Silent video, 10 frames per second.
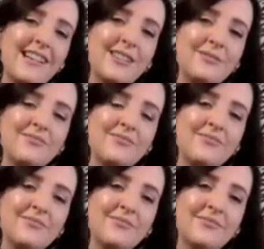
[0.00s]

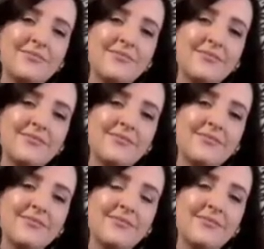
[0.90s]

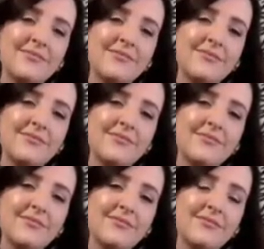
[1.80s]

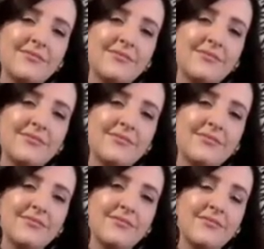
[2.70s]
(not speaking)